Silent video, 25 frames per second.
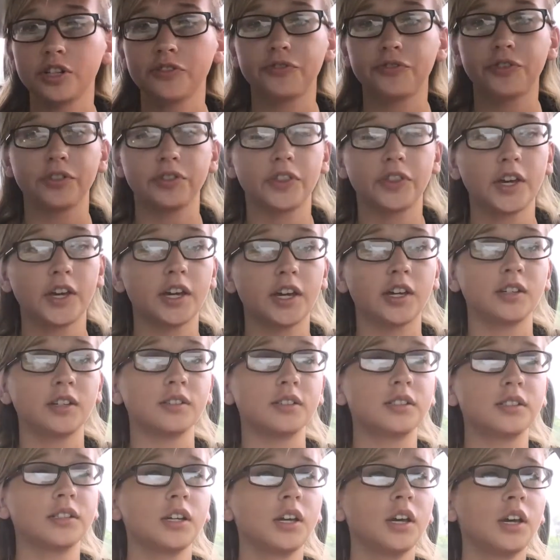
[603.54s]
different
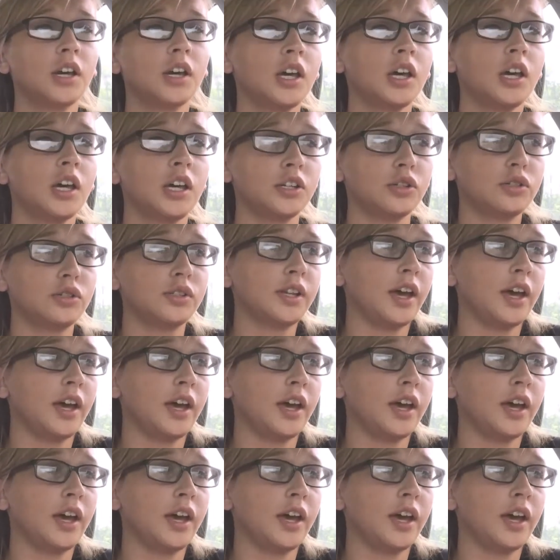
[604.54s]
things is